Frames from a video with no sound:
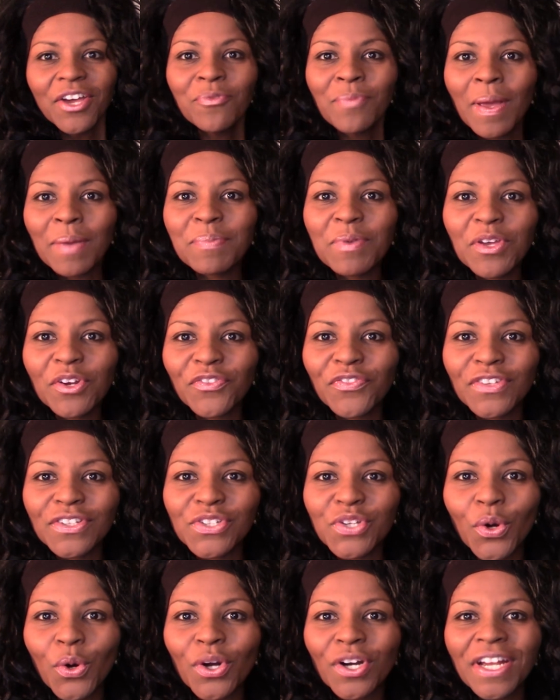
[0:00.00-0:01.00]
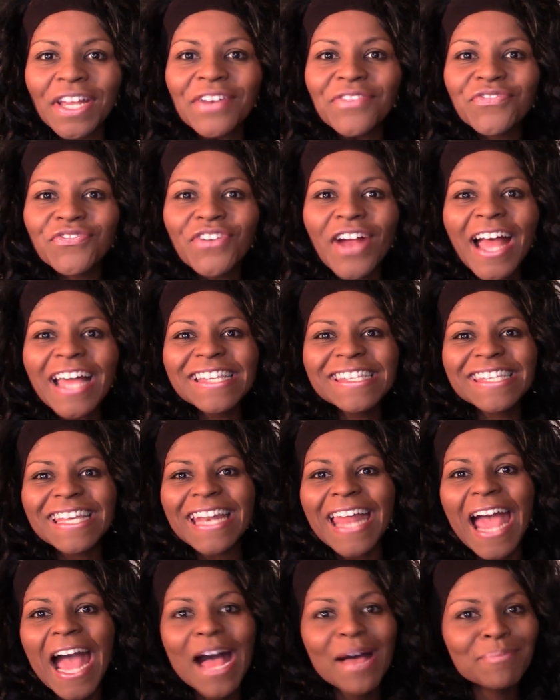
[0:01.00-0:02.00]
my beautiful Taurean friends, and
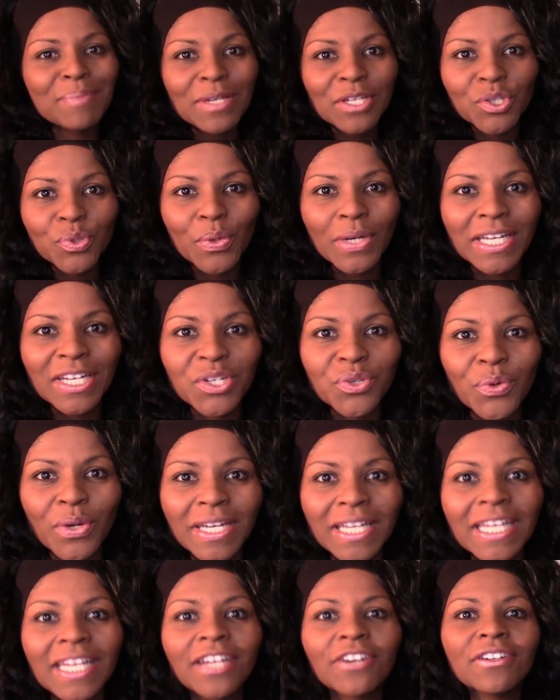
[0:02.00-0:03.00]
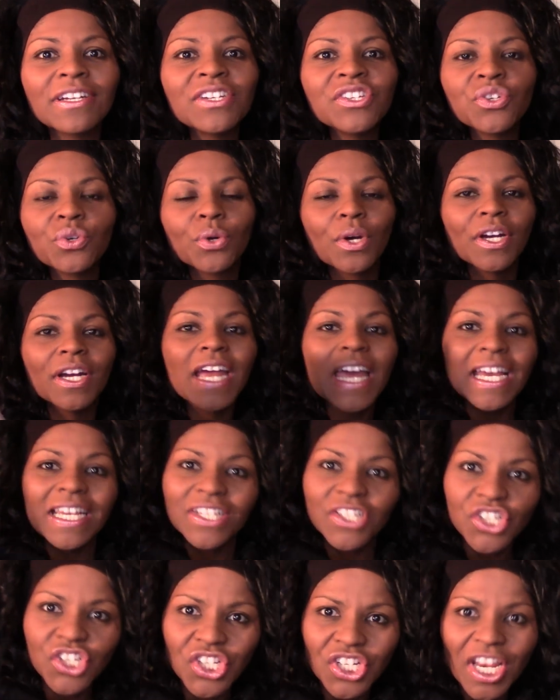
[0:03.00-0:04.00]
happy 2020. Here is your
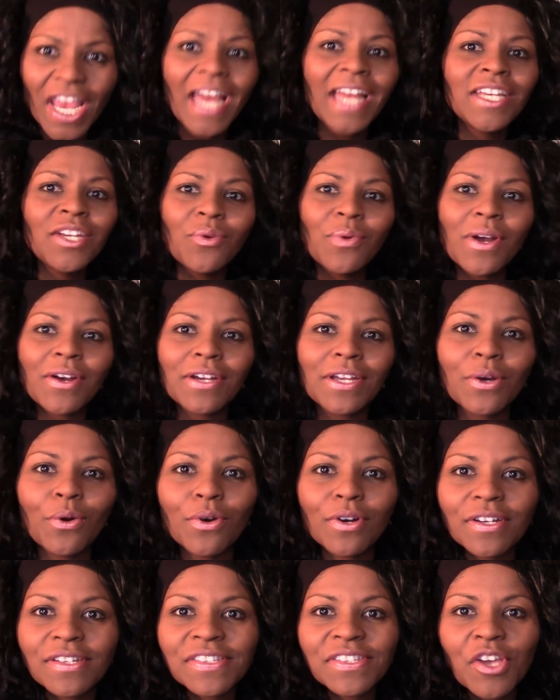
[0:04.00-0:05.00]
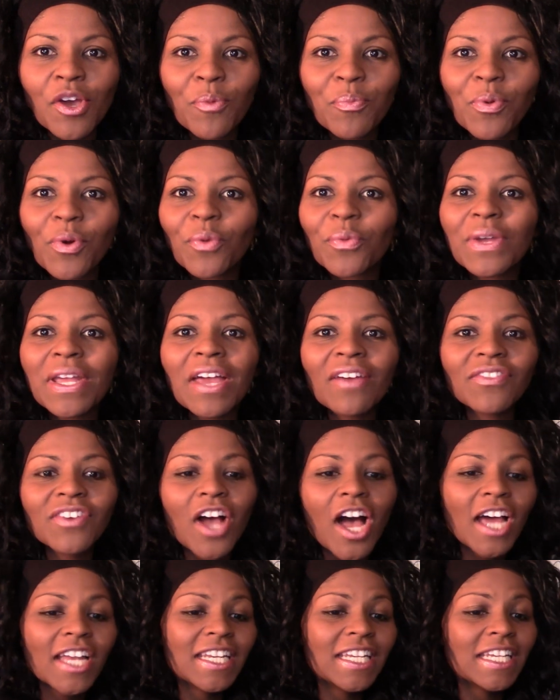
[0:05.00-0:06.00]
January horoscope where we have
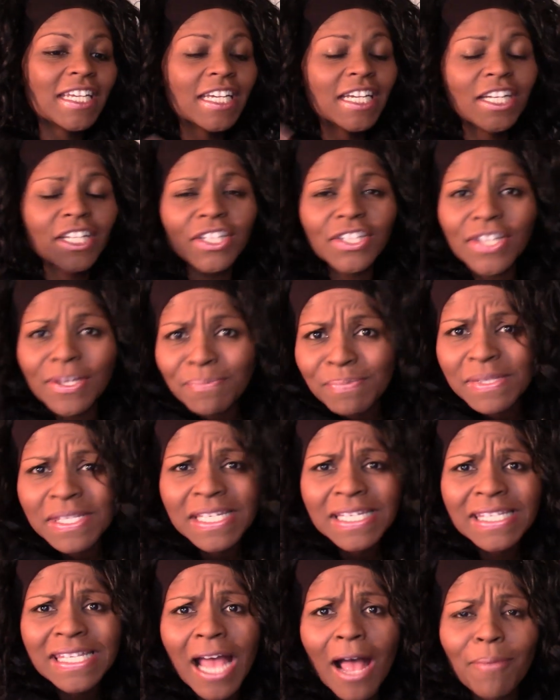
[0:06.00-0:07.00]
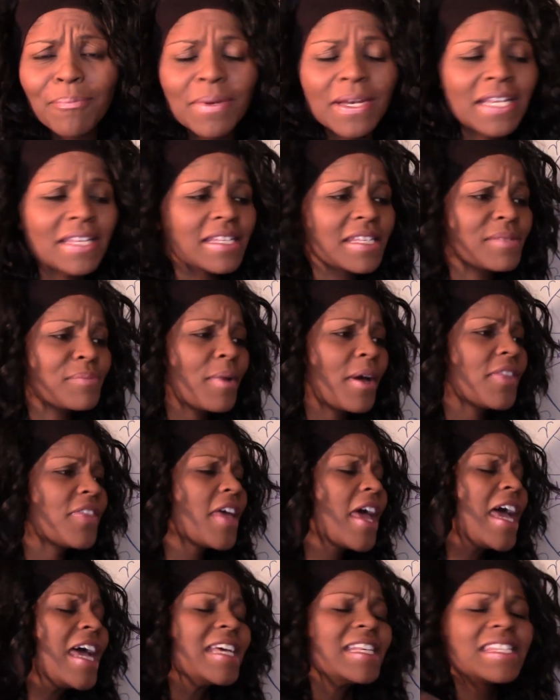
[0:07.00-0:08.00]
got eclipses happening this month,
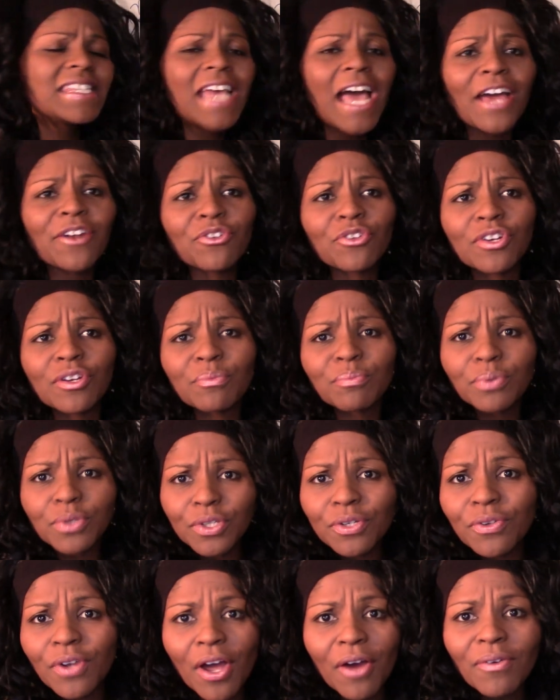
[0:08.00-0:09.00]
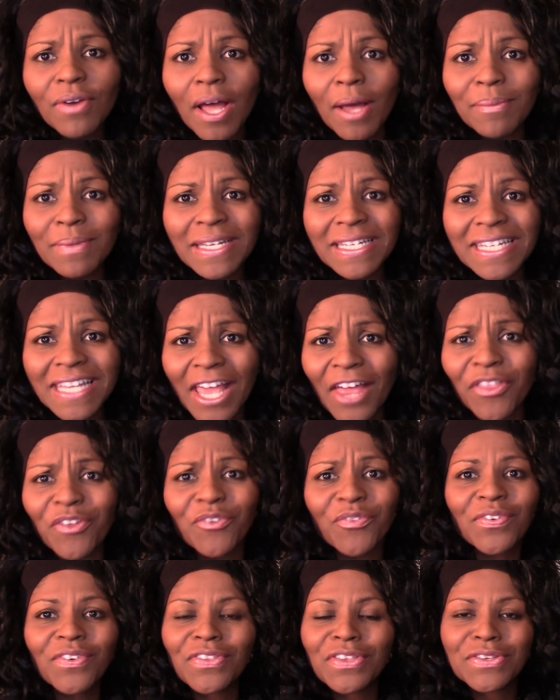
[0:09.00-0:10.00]
Saturn and Pluto coming together
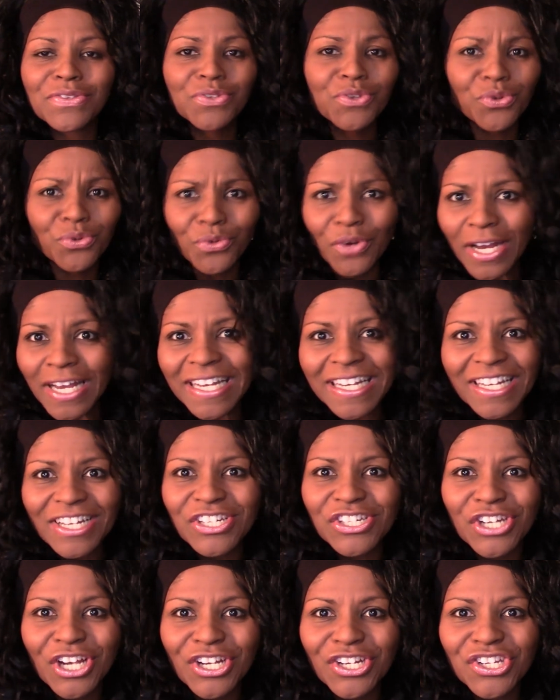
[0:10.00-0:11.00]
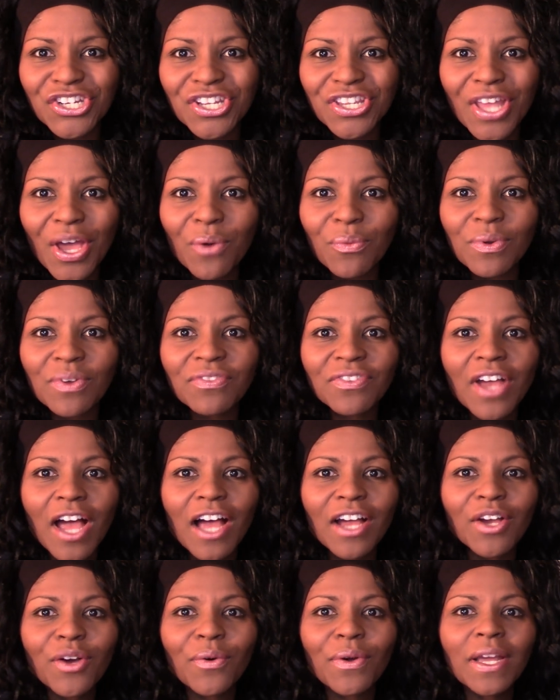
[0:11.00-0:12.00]
for this great conjunction that we've
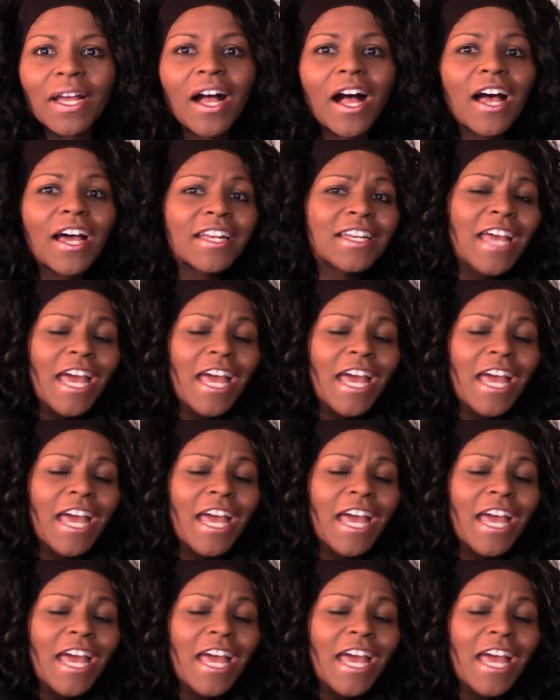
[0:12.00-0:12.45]
got going on,